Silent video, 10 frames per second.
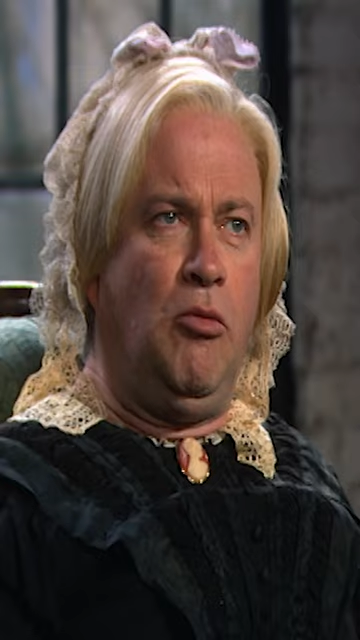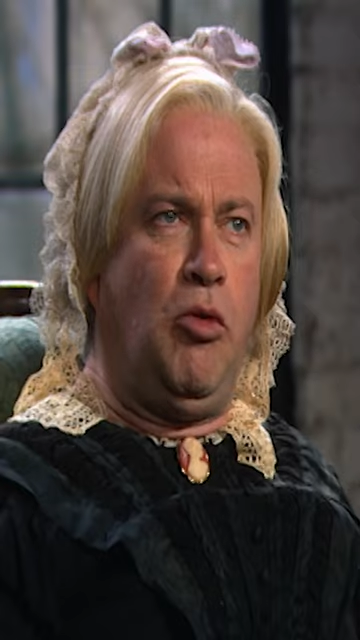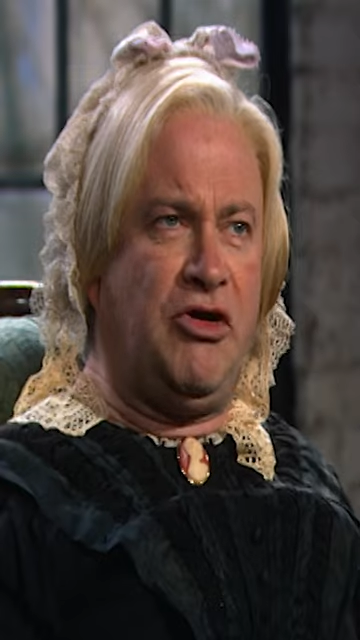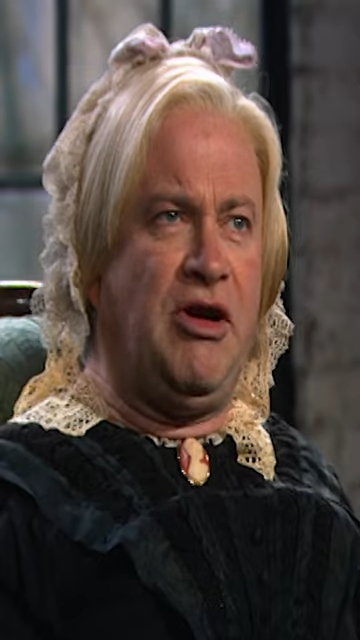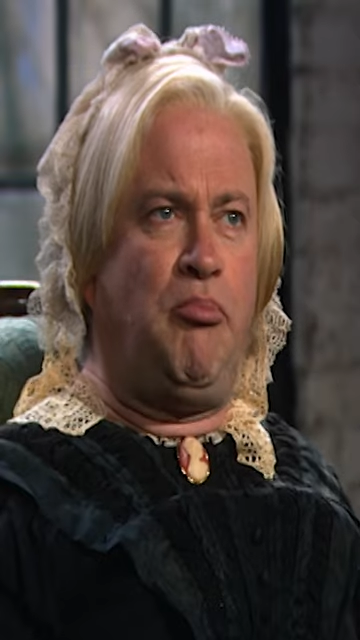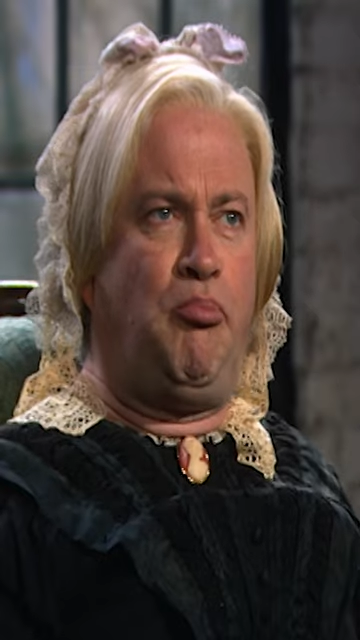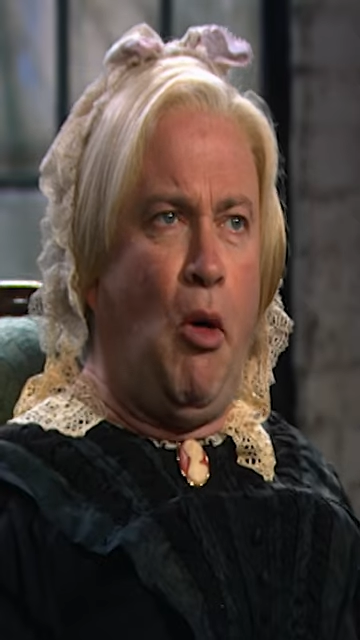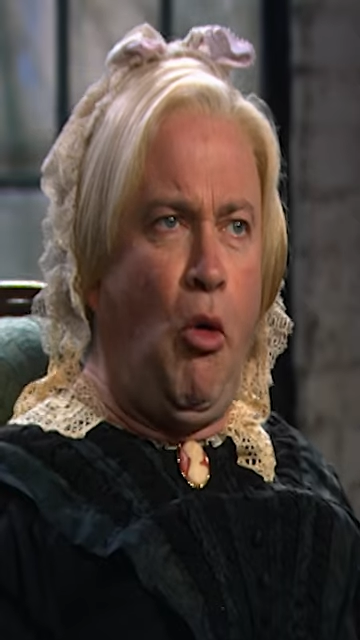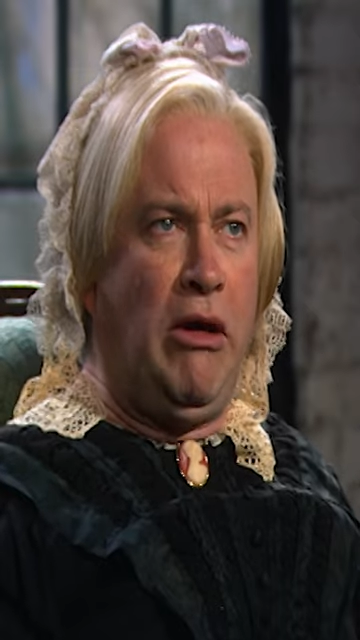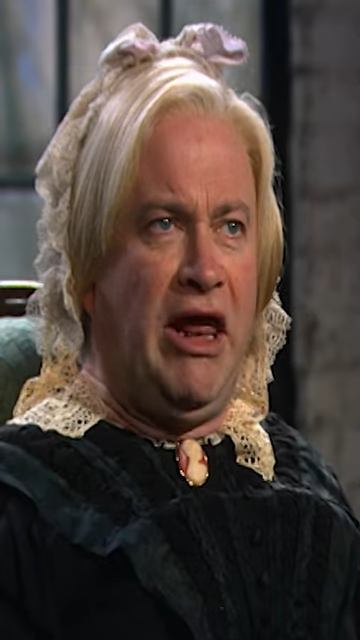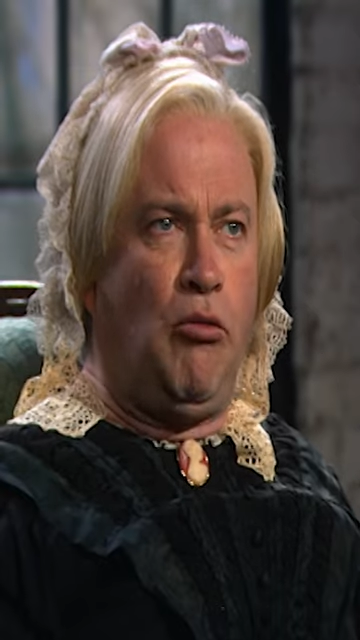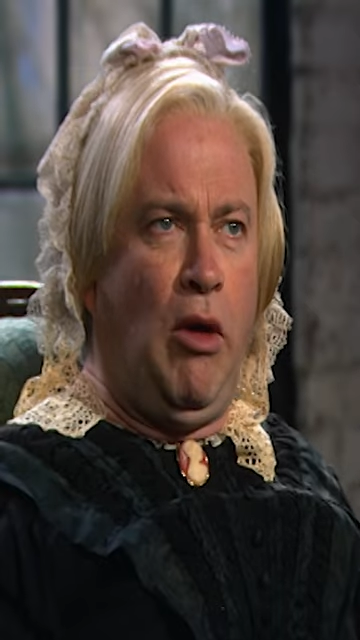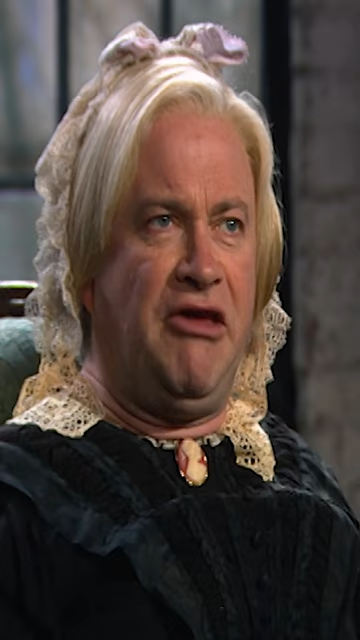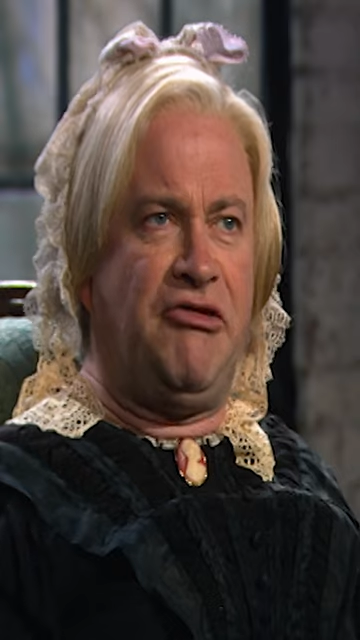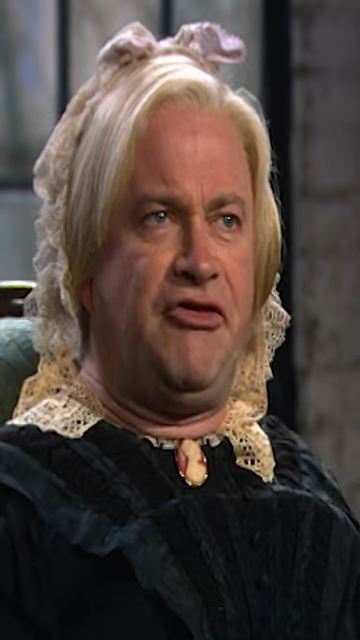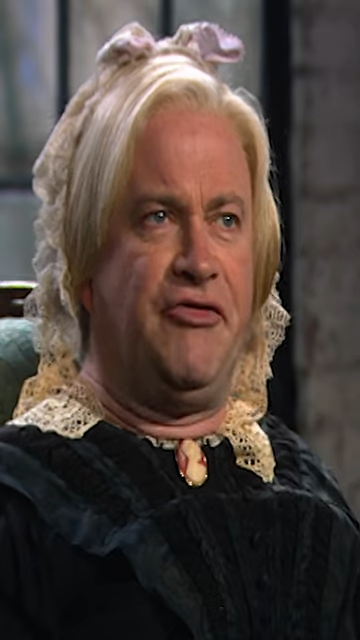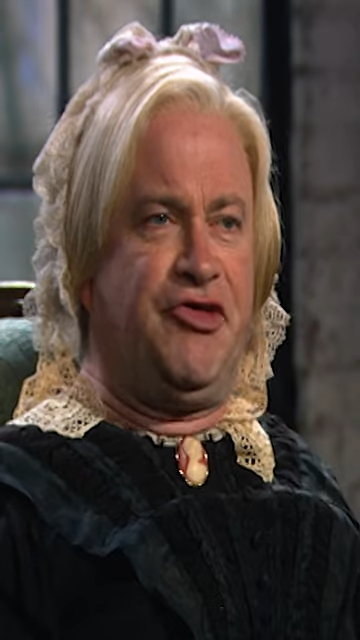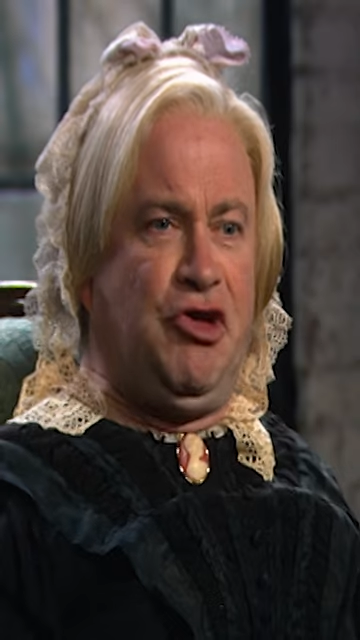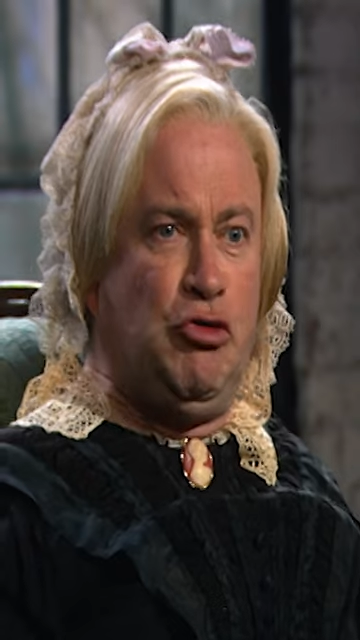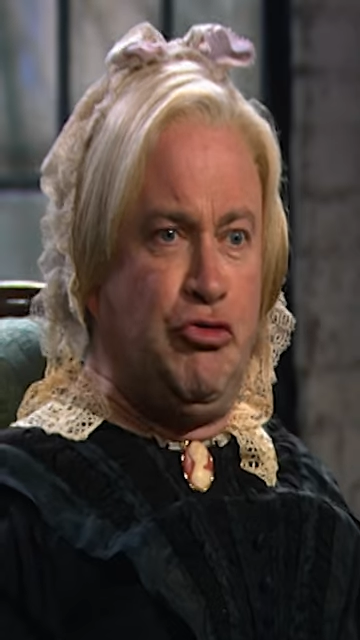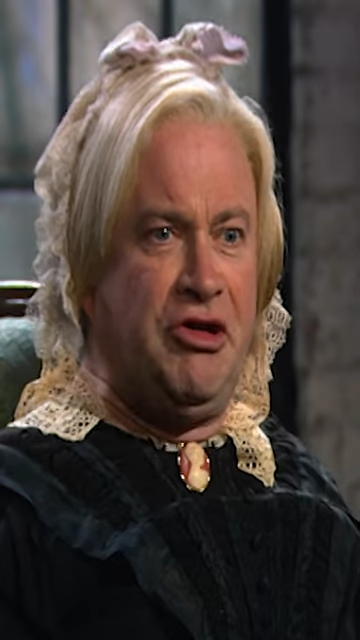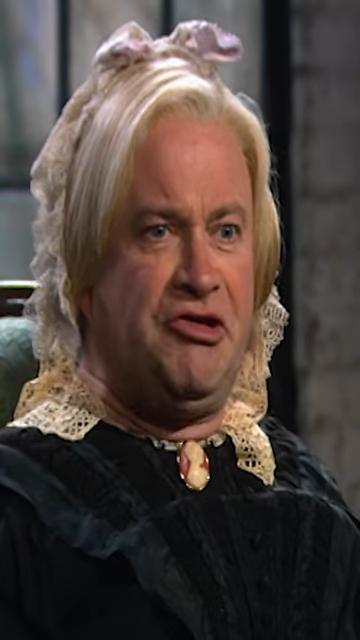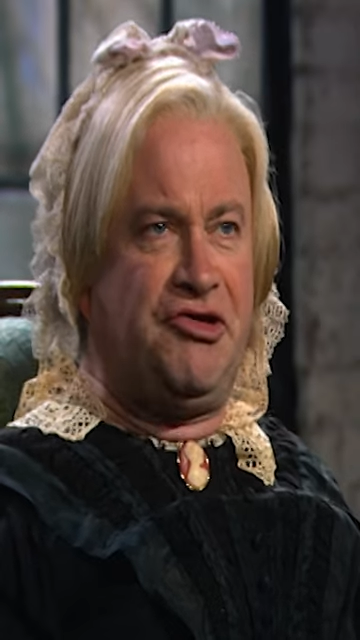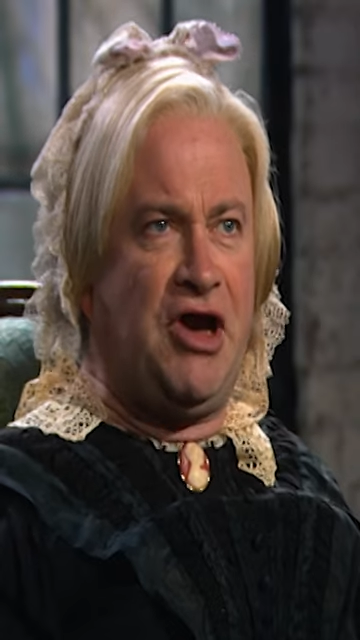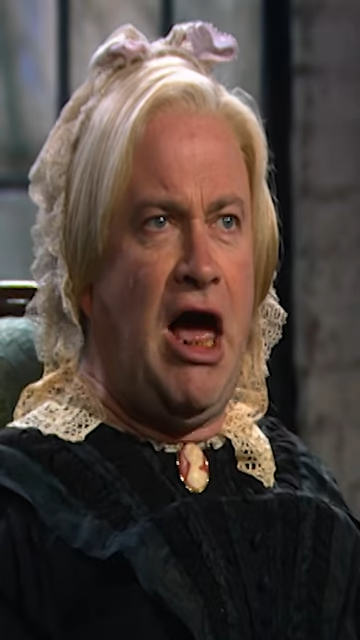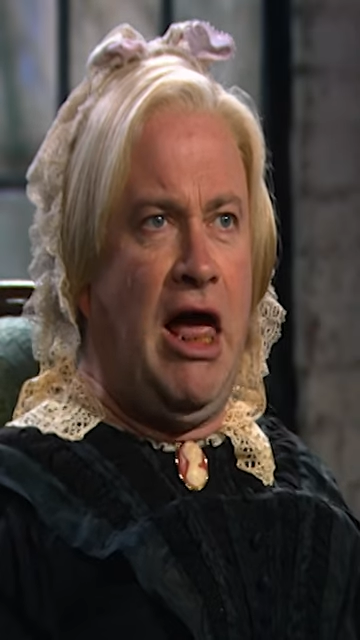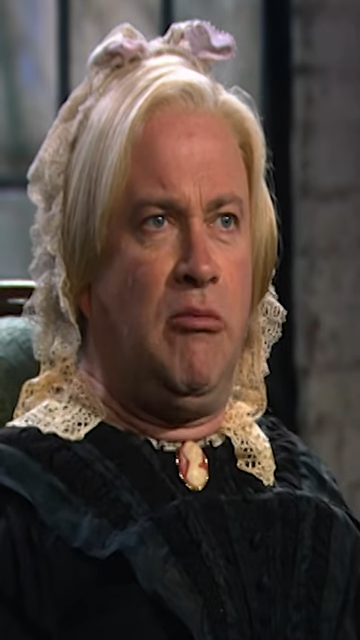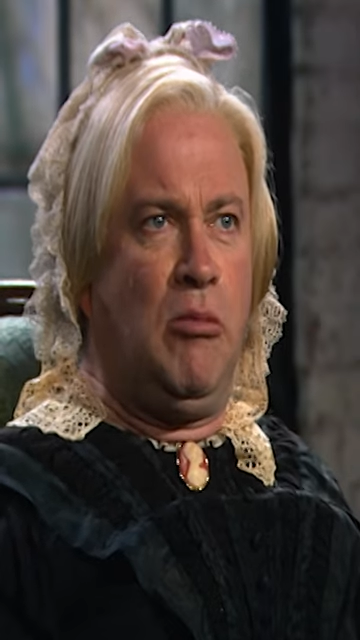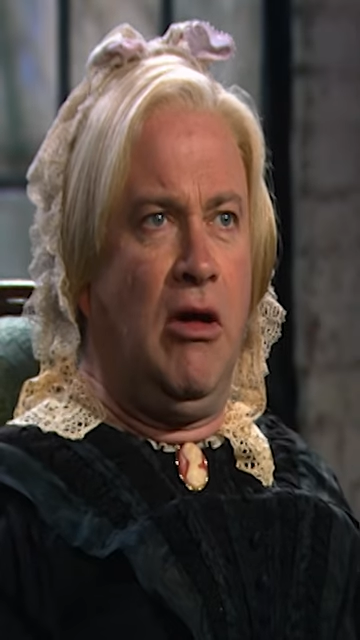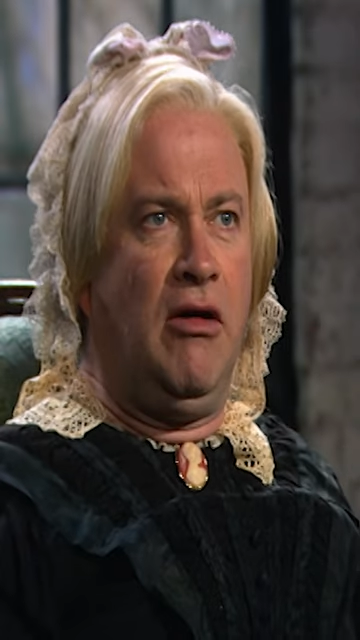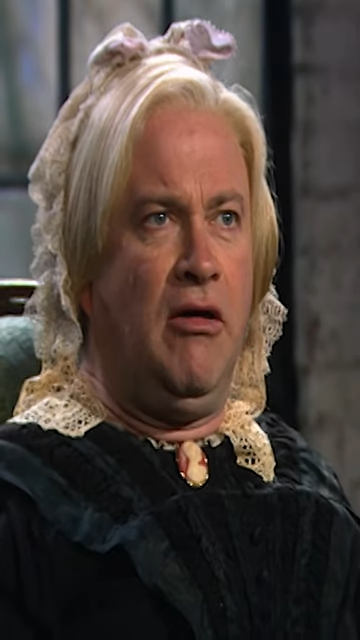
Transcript: What an appalling waste of children's time.